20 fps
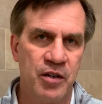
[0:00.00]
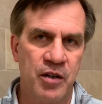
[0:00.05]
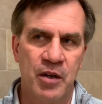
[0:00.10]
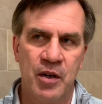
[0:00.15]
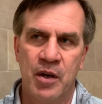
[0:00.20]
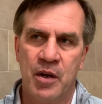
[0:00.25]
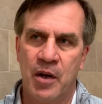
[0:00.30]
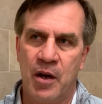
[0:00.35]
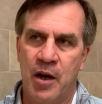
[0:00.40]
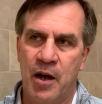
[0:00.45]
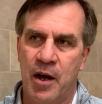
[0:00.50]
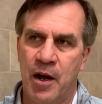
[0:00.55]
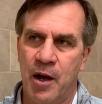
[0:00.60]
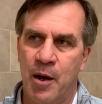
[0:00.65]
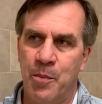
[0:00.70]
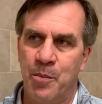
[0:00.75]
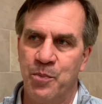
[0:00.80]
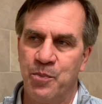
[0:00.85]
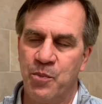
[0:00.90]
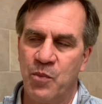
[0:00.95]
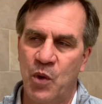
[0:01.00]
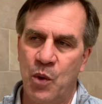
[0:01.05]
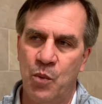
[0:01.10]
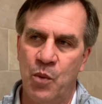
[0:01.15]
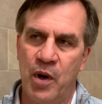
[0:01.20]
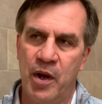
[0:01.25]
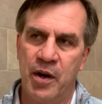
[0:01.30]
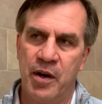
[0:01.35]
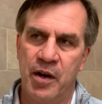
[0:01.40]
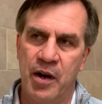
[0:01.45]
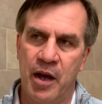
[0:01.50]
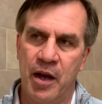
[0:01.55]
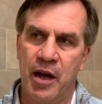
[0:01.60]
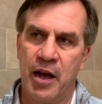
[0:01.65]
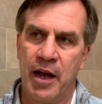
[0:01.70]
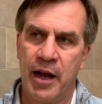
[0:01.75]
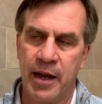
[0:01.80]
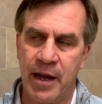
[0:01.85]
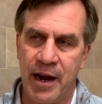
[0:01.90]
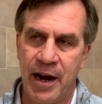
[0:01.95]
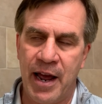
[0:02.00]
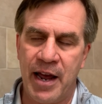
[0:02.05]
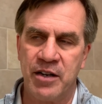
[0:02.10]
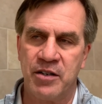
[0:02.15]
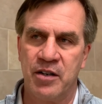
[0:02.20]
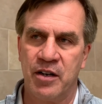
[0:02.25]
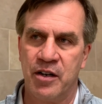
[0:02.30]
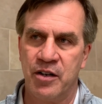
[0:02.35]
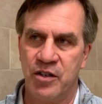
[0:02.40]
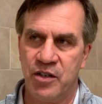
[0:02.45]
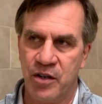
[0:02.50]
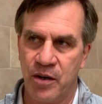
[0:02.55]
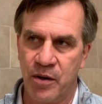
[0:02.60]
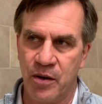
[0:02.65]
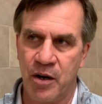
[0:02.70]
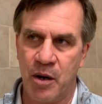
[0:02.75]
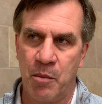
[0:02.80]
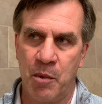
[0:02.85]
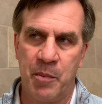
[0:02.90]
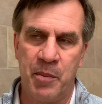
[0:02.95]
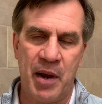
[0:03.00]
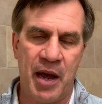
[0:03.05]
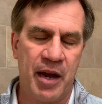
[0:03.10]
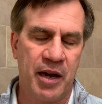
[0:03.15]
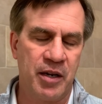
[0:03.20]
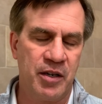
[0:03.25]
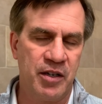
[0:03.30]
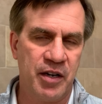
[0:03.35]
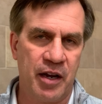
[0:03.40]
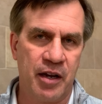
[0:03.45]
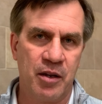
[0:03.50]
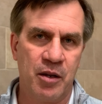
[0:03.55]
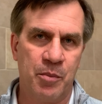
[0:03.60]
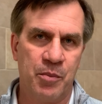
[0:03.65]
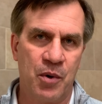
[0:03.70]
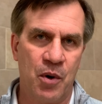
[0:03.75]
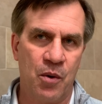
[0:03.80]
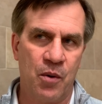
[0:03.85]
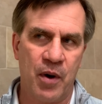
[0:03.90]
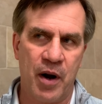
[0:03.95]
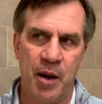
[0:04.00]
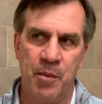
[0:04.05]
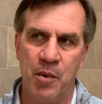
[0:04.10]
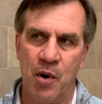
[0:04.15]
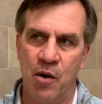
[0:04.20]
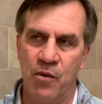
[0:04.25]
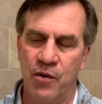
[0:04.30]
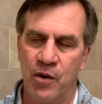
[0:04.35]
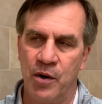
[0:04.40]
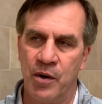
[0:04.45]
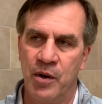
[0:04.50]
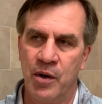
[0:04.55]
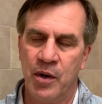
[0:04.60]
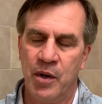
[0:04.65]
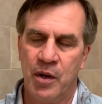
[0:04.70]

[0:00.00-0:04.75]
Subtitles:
When I got asked to consider coming back and taking the program over,